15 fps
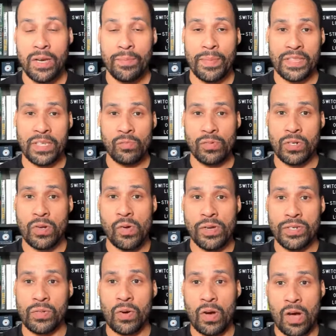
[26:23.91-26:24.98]
but then was
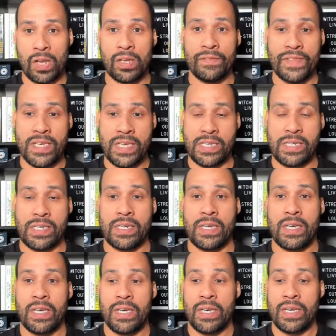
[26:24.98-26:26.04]
going to all of these
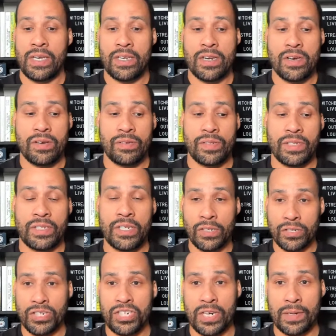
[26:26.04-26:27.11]

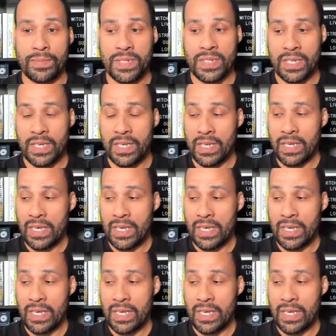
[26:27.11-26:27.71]
dealerships,